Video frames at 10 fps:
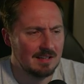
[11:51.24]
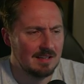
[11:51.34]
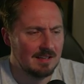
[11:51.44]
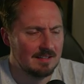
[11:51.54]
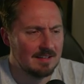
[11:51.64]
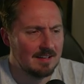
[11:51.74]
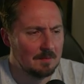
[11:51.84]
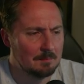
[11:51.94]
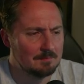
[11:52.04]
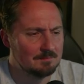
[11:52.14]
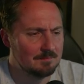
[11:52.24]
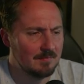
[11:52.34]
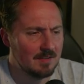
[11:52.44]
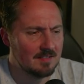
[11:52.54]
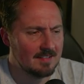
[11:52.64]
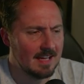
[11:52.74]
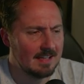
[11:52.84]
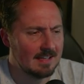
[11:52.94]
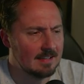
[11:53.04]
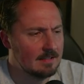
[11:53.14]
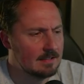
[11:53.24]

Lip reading: it's kind of steadying.